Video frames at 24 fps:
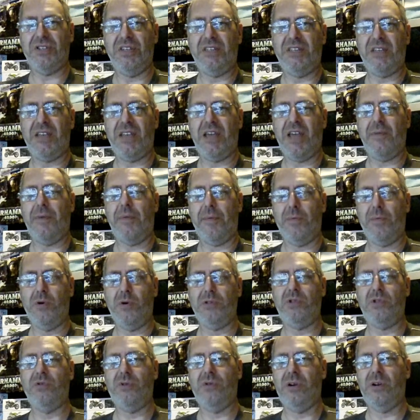need to get my
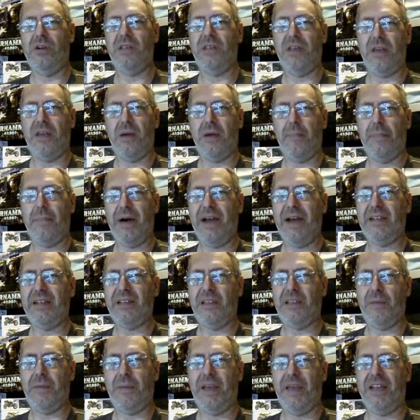mojo on, get back
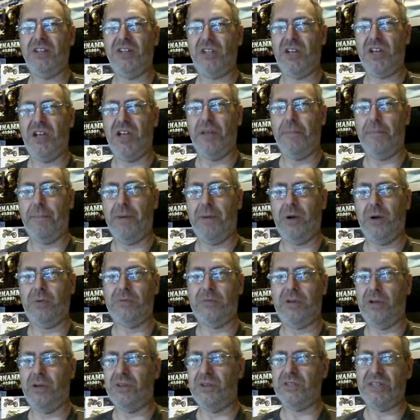to the bench and
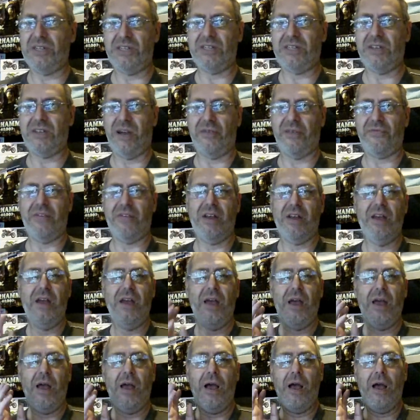build lots of stuff.
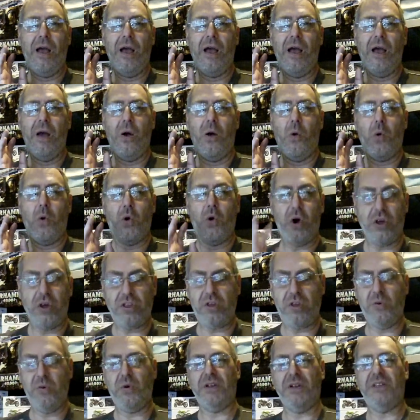What
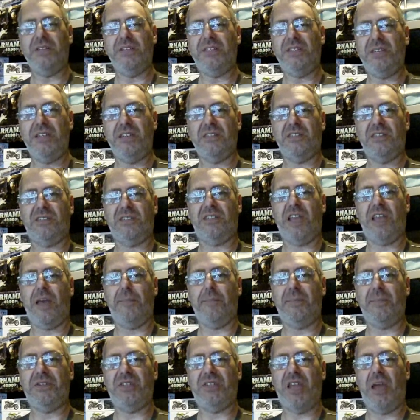you want to see as a step
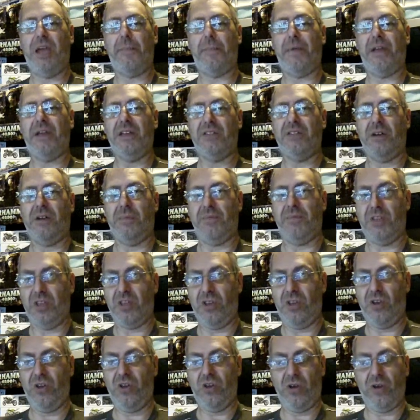by step is up to
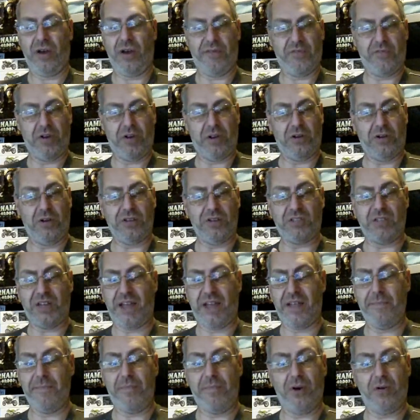you. I've got lots of
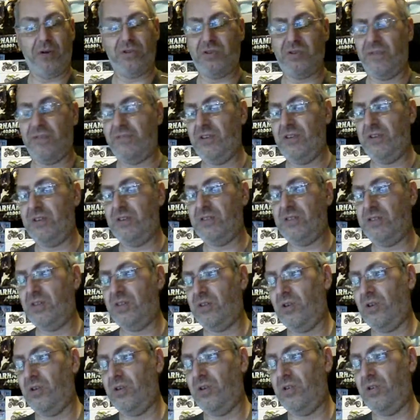inbox reviews to
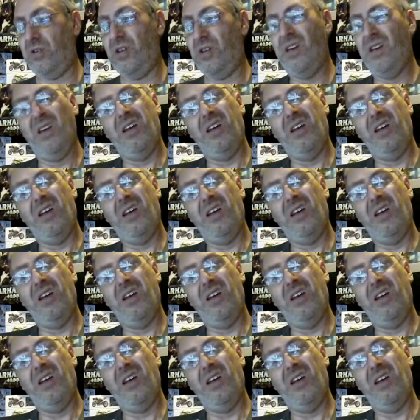do.